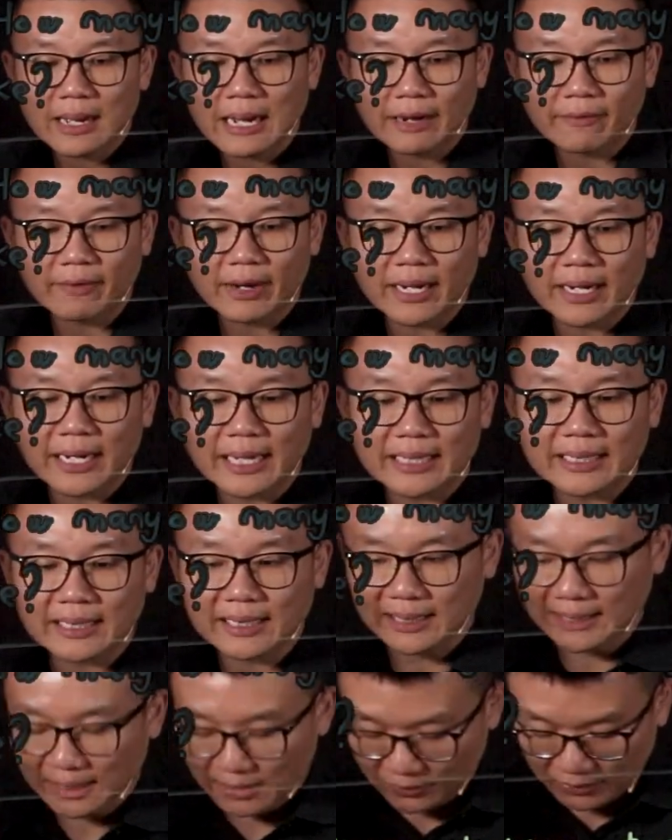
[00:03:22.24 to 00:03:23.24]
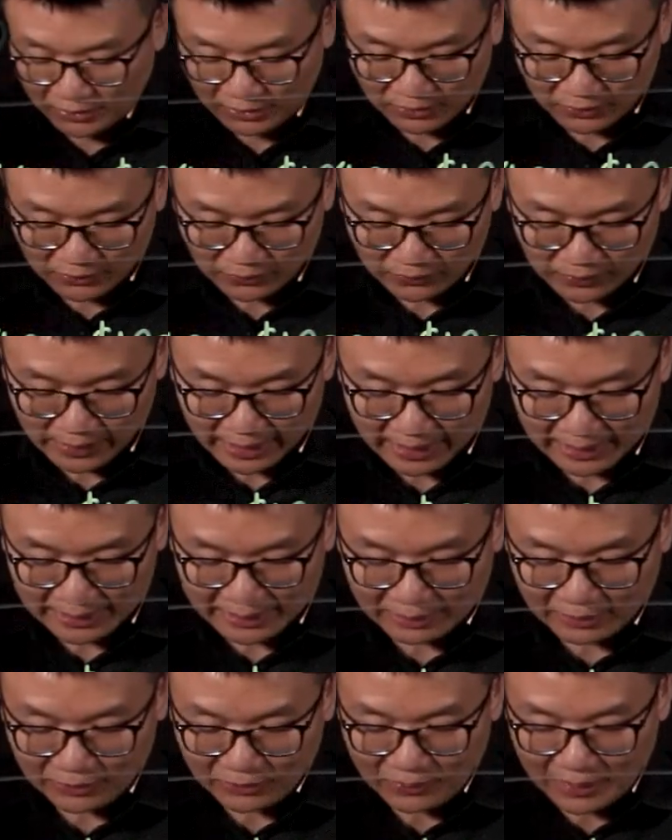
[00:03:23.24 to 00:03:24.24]
190 equals to 8
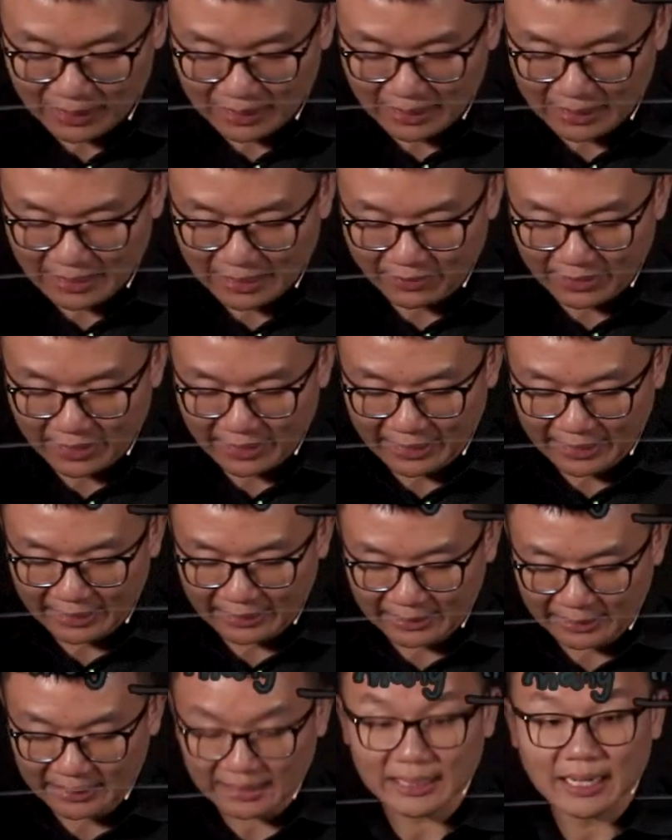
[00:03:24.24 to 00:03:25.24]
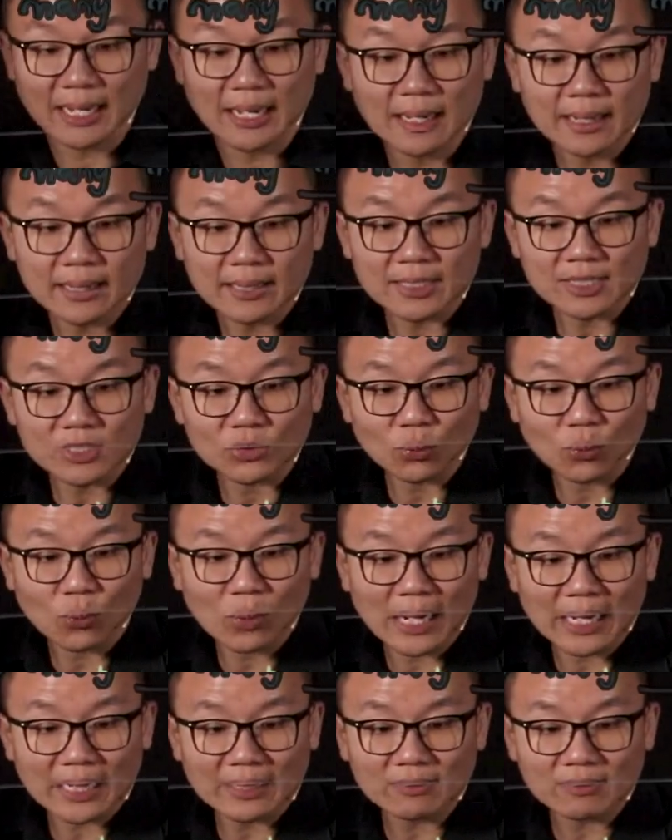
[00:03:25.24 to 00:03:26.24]
times 190 is
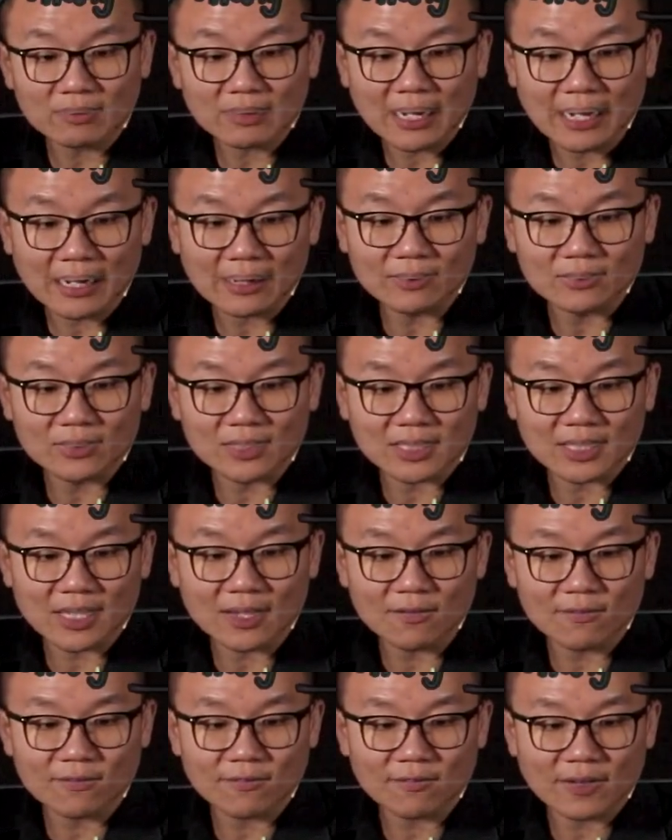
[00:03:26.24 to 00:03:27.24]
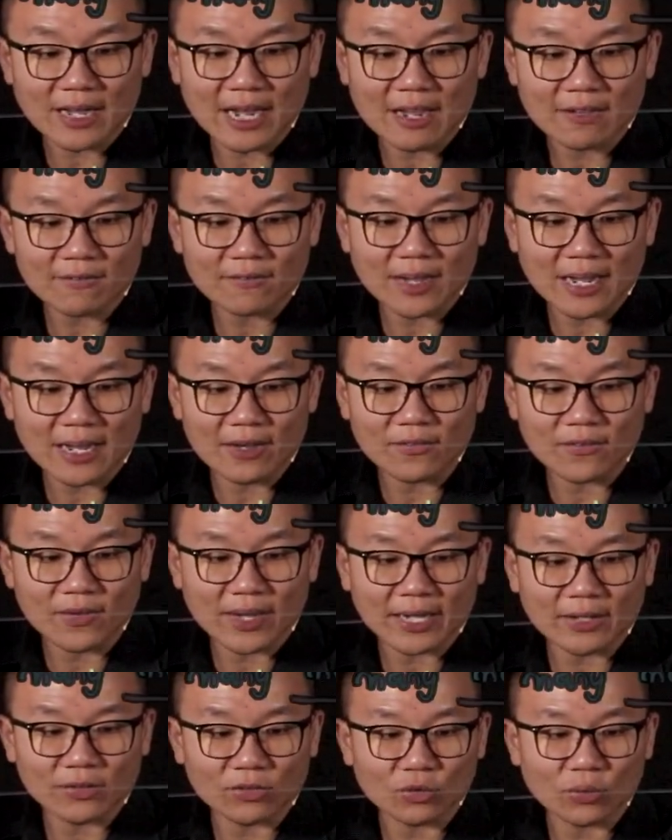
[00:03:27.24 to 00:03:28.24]

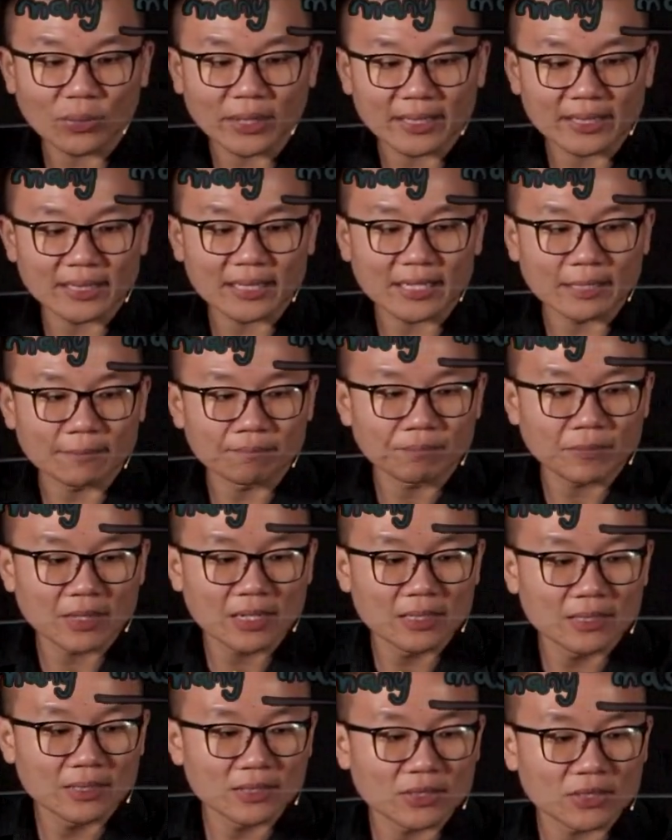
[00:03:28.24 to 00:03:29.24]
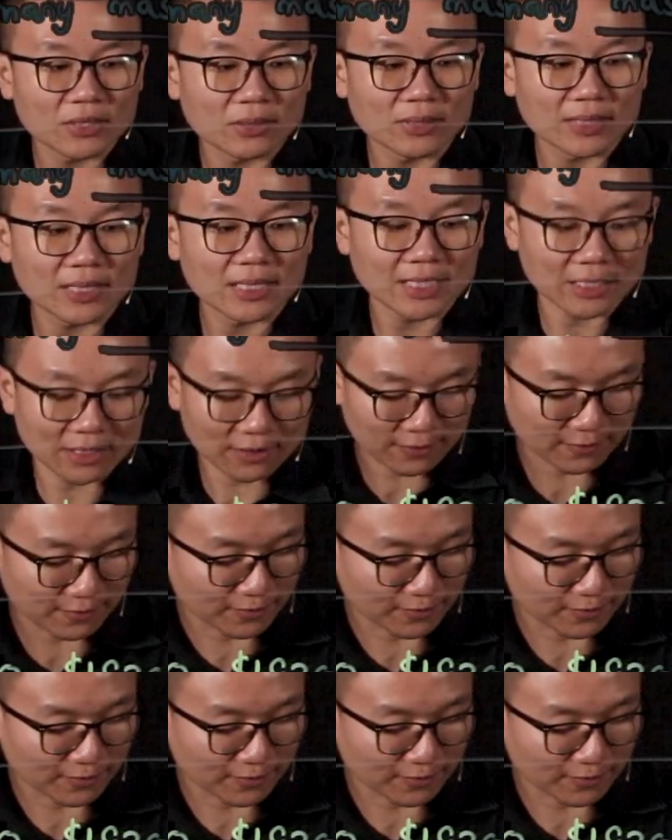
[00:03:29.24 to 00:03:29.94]
1,520. So this is